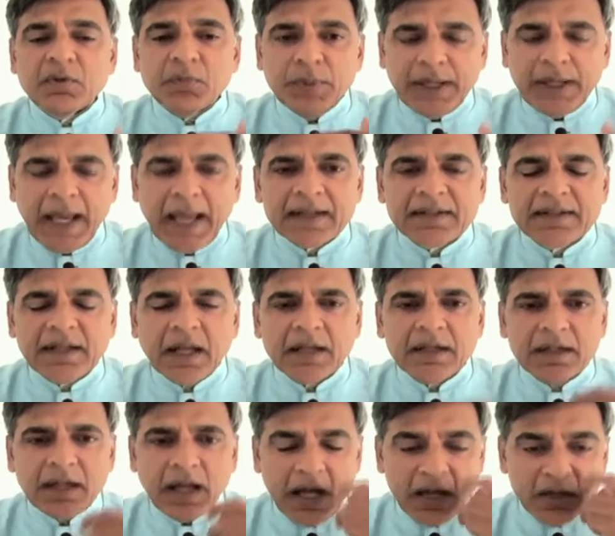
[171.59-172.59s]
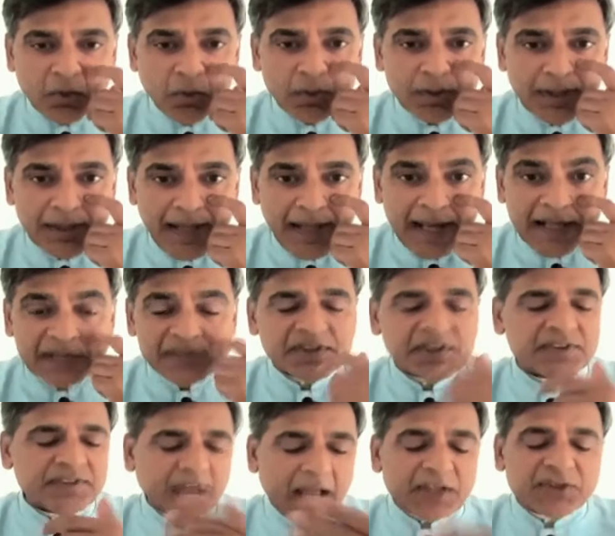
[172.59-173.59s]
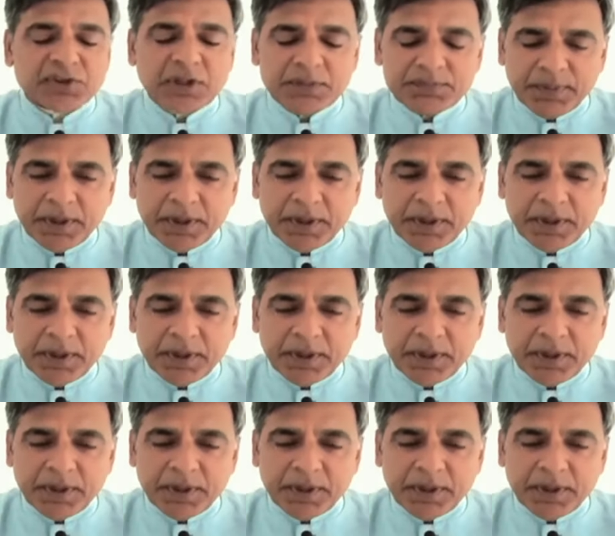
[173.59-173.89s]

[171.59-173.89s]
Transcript: We had done our own analysis. Actually,